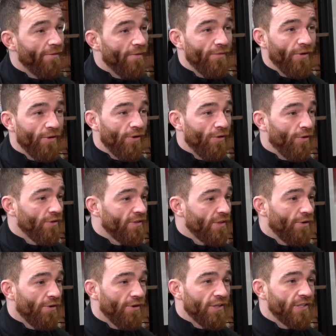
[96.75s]
got all
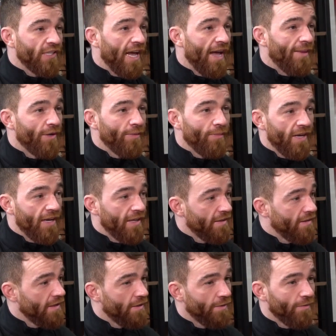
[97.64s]
the time
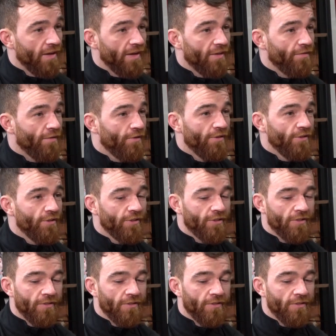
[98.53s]
in the world for you.